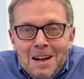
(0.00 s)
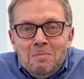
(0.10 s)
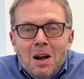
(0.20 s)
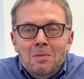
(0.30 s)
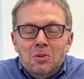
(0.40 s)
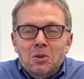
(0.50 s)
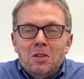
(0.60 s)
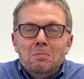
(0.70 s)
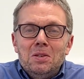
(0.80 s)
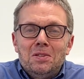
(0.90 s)
I'm sure
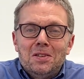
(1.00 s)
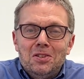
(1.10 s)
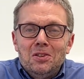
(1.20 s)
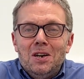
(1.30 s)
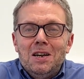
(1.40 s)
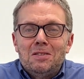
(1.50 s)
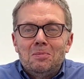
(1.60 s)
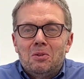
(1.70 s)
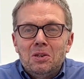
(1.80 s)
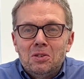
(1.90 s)
that Mr. Shaw has
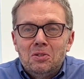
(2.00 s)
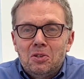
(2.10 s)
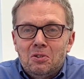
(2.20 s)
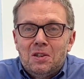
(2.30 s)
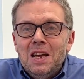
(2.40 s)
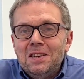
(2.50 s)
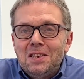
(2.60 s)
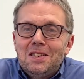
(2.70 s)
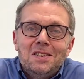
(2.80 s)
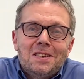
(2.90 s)
some questions to try and
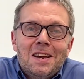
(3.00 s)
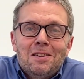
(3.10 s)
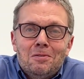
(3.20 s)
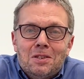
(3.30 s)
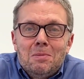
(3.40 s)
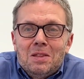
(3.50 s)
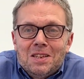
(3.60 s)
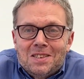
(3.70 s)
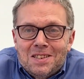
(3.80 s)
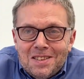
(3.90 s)
disentangle some of
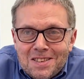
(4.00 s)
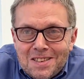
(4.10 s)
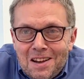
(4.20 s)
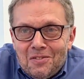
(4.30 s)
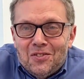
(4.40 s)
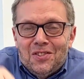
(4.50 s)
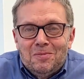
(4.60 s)
this stuff.